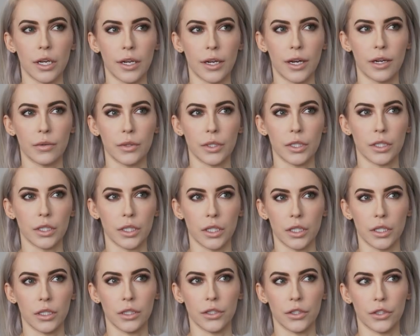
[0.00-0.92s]
like I was
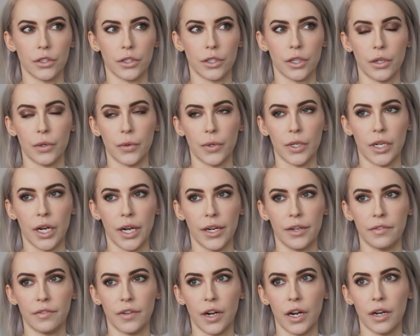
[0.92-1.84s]
gonna just go to a
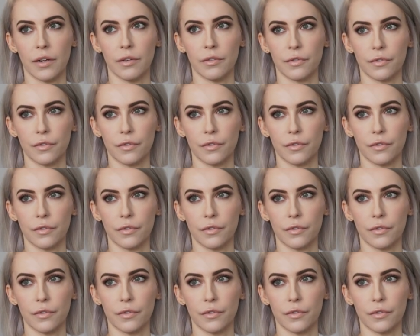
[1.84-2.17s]
nine to five.